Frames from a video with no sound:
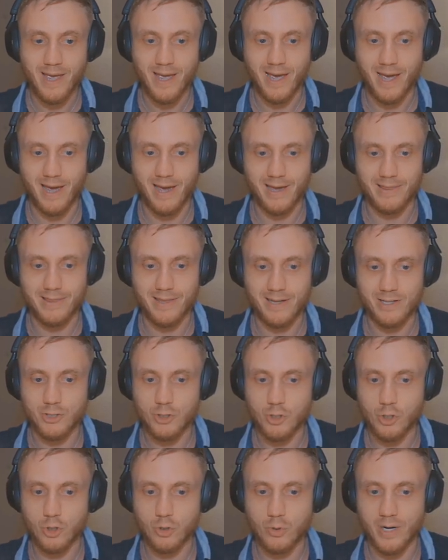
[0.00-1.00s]
And then
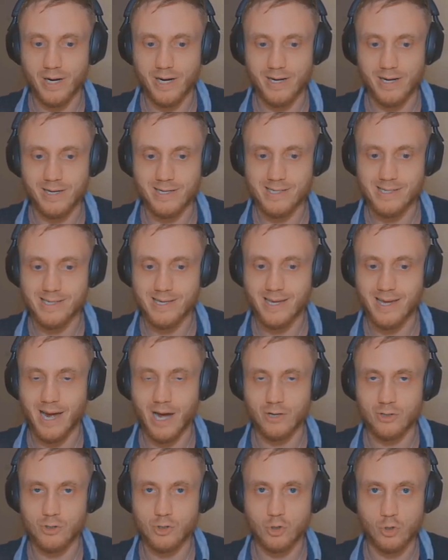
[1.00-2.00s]
two is
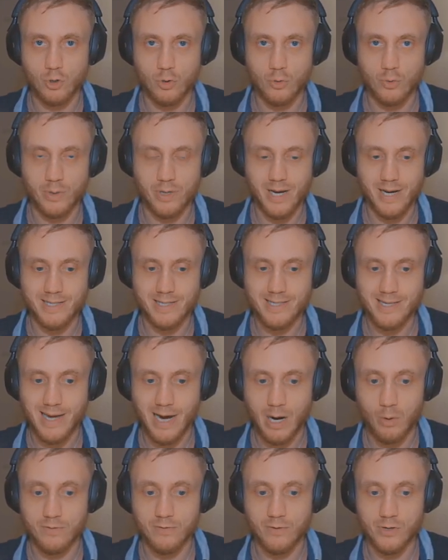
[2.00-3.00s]
how to create
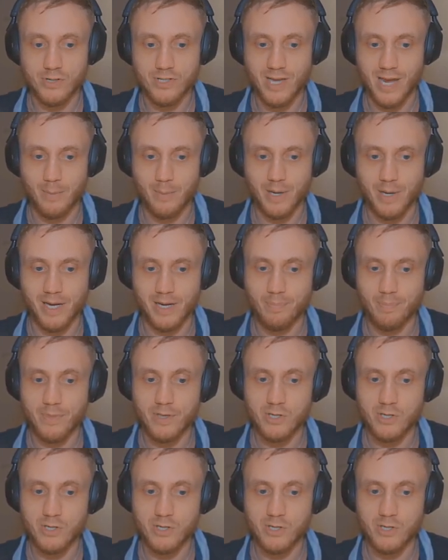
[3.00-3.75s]
our first campaign.